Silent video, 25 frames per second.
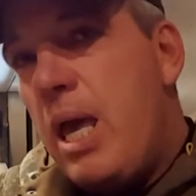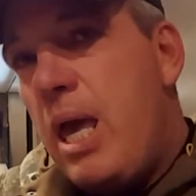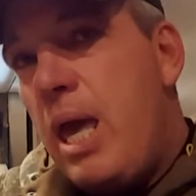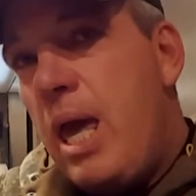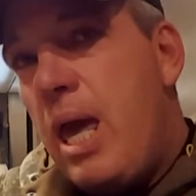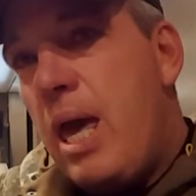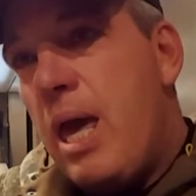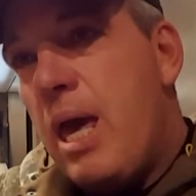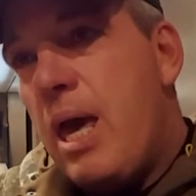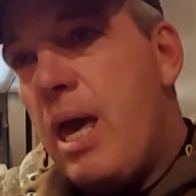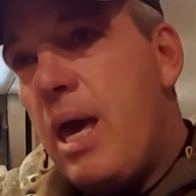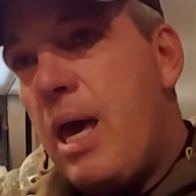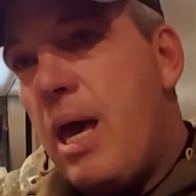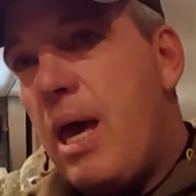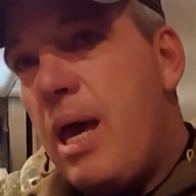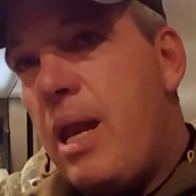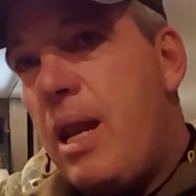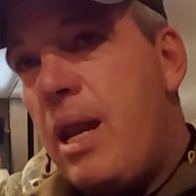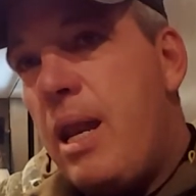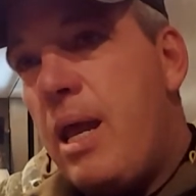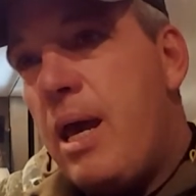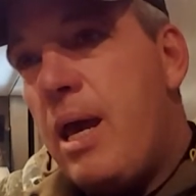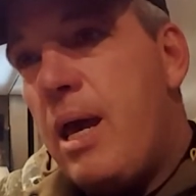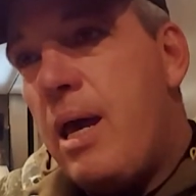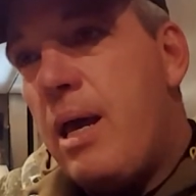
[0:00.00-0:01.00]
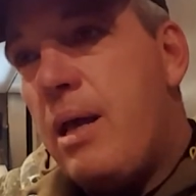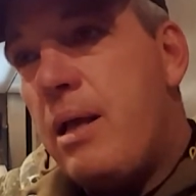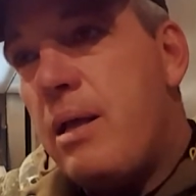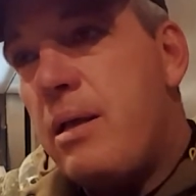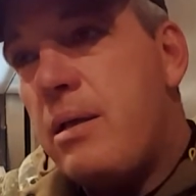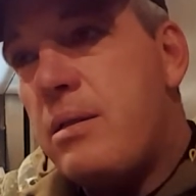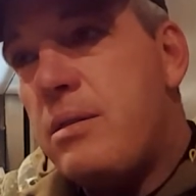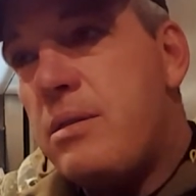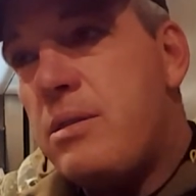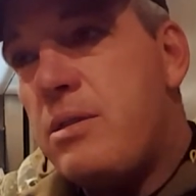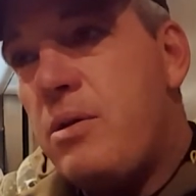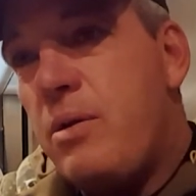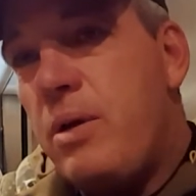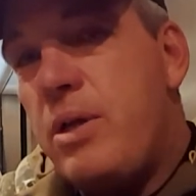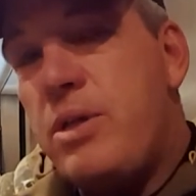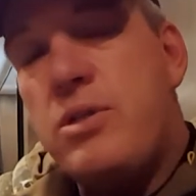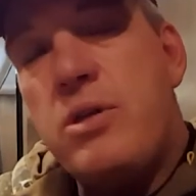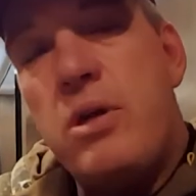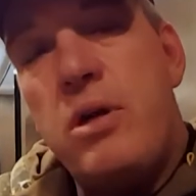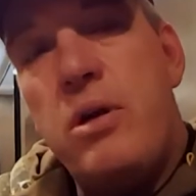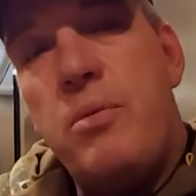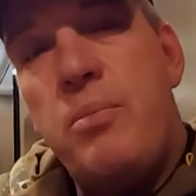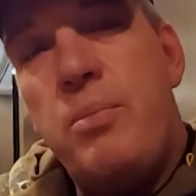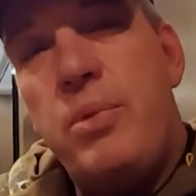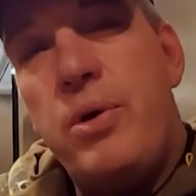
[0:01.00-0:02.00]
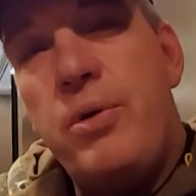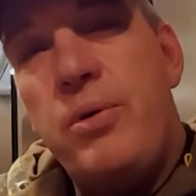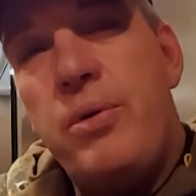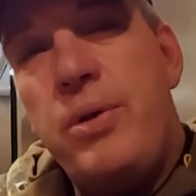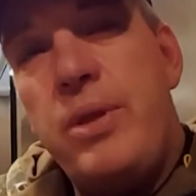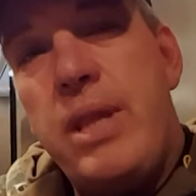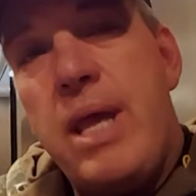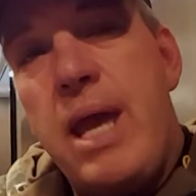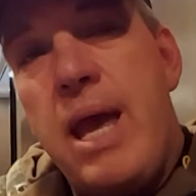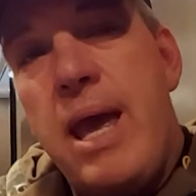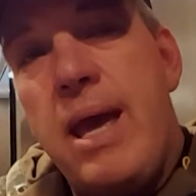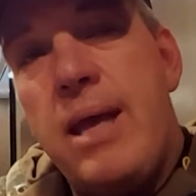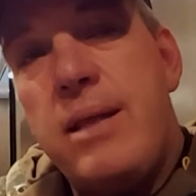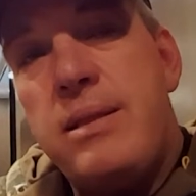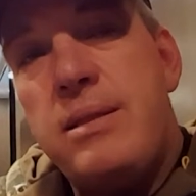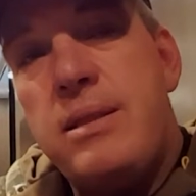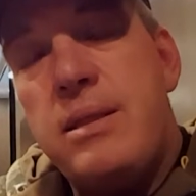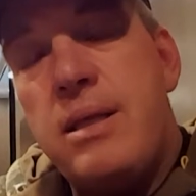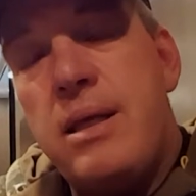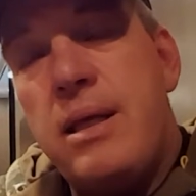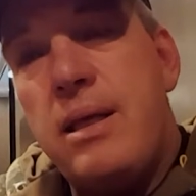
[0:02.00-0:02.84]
And so I started brewing that.